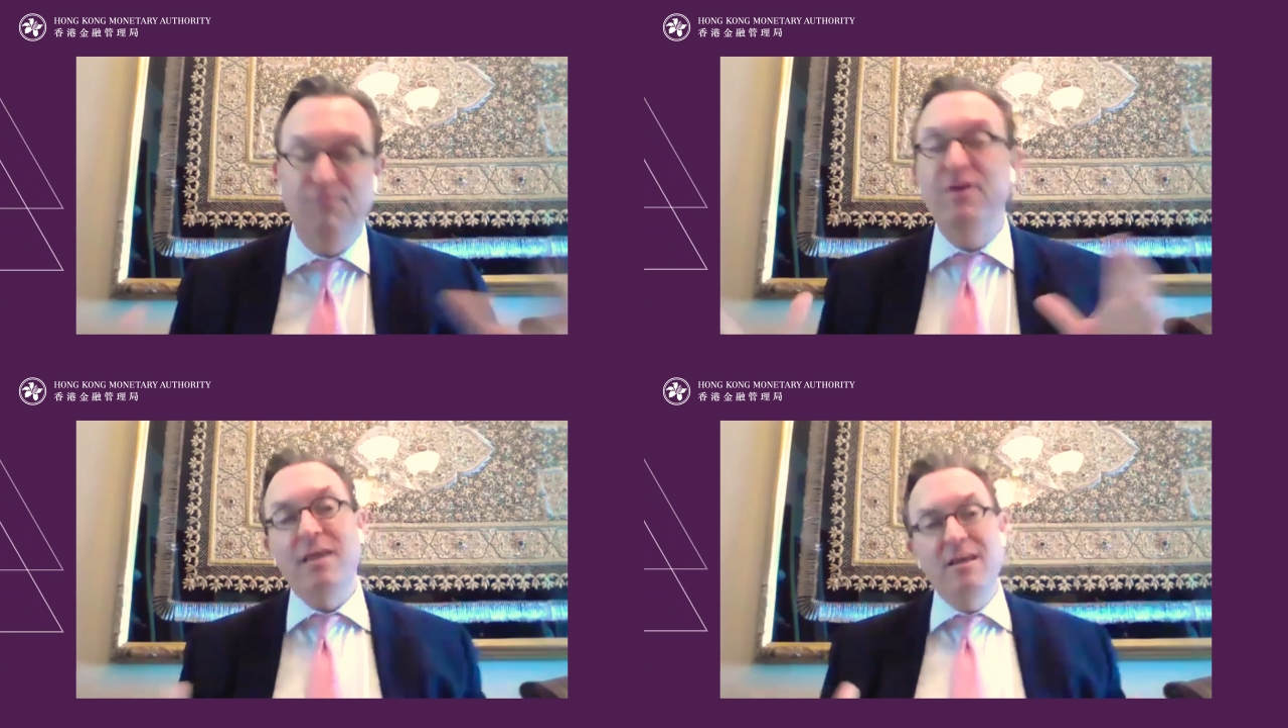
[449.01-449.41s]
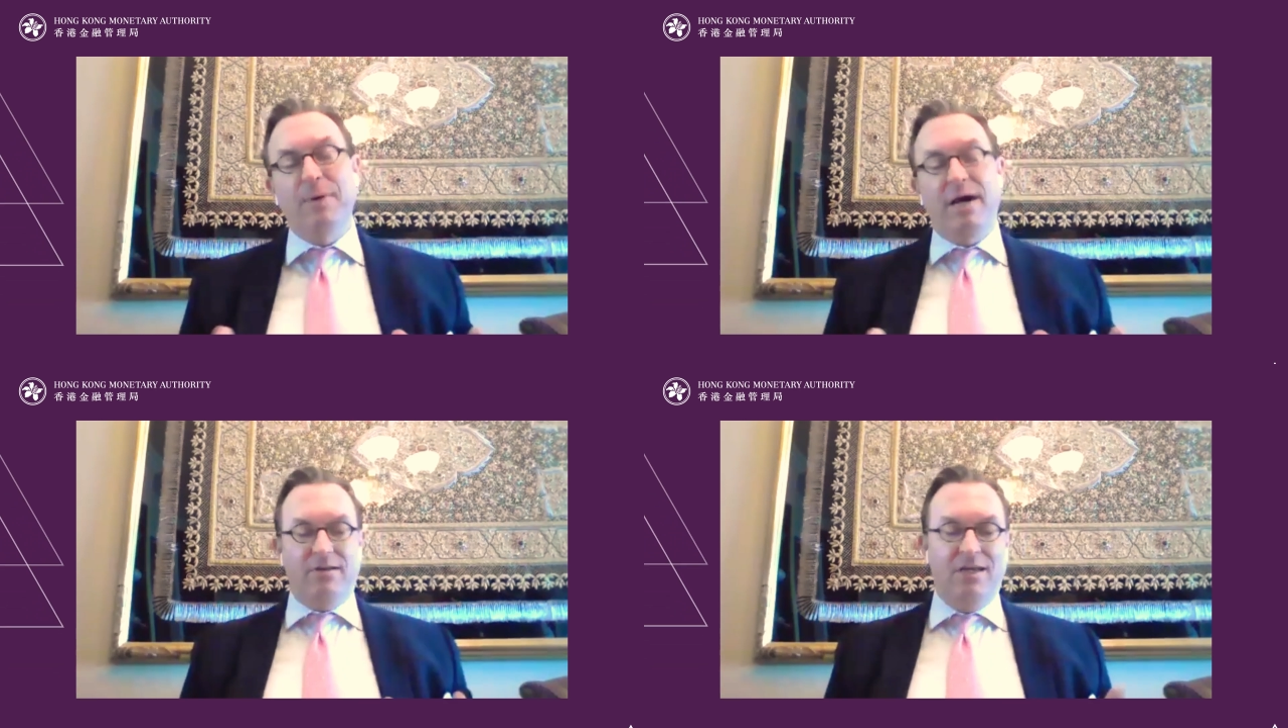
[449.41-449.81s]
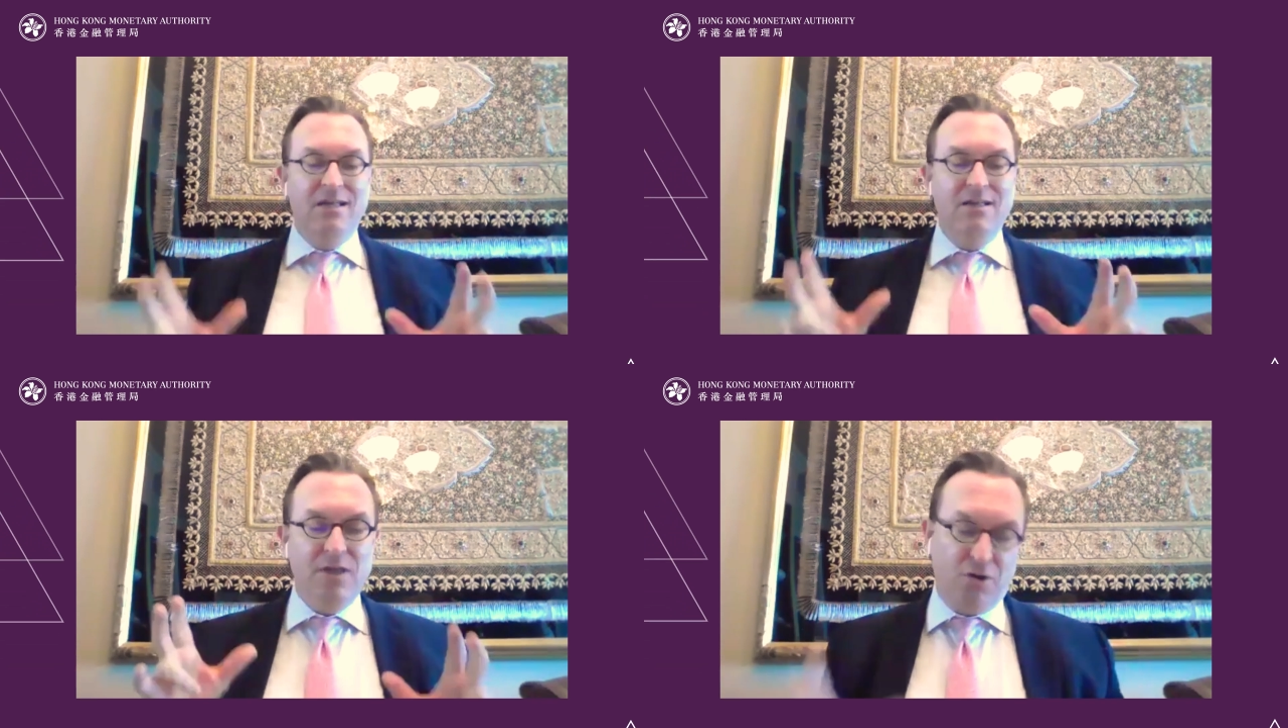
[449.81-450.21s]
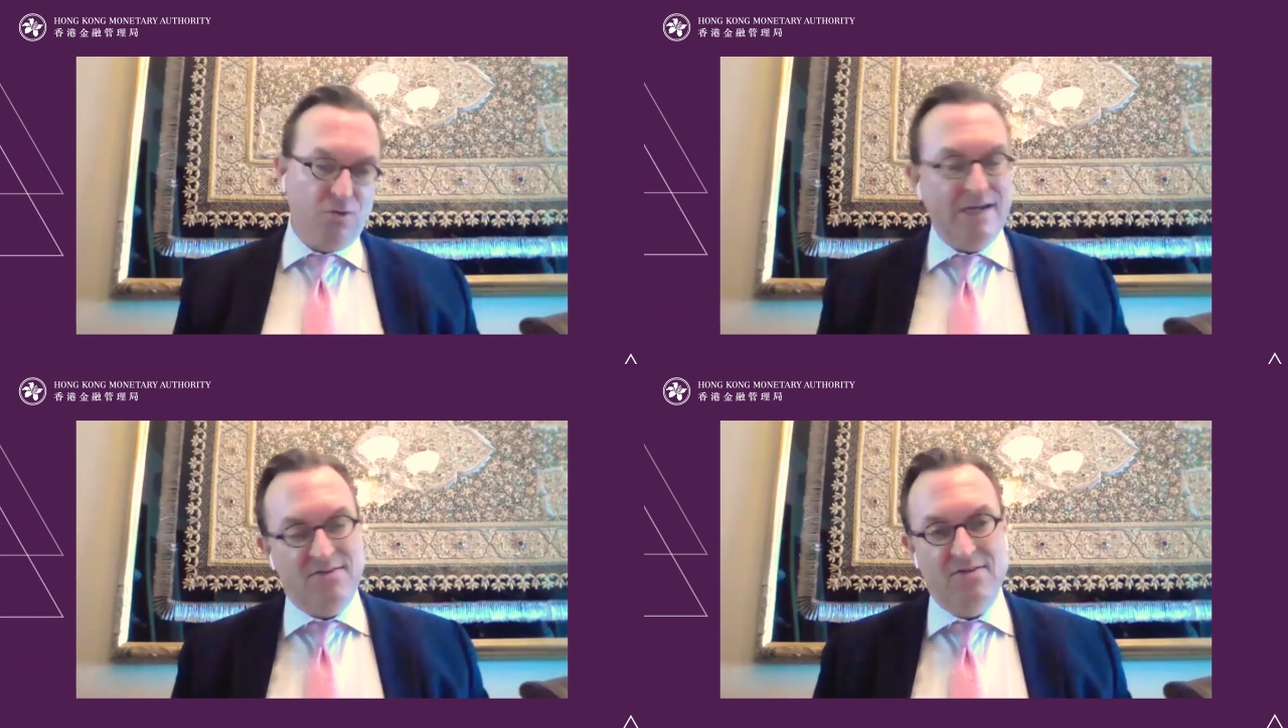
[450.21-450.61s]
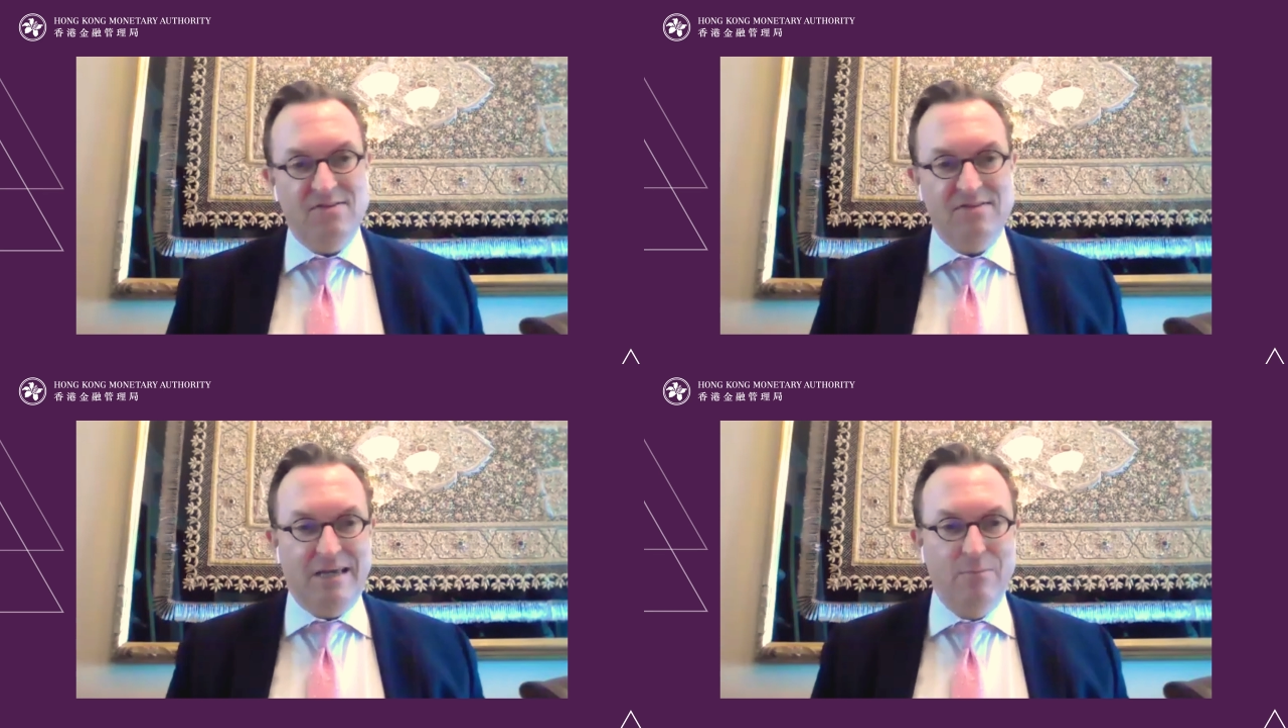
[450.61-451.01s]
If we think about the crisis
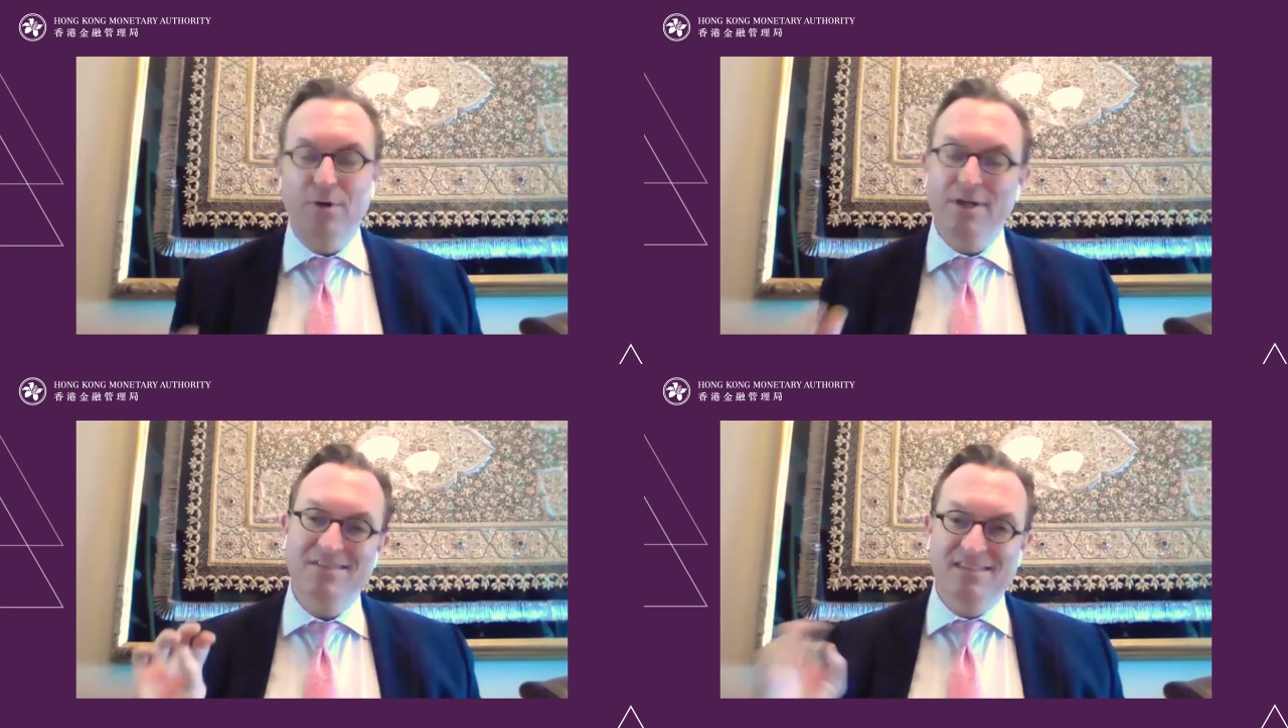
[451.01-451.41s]
standpoint.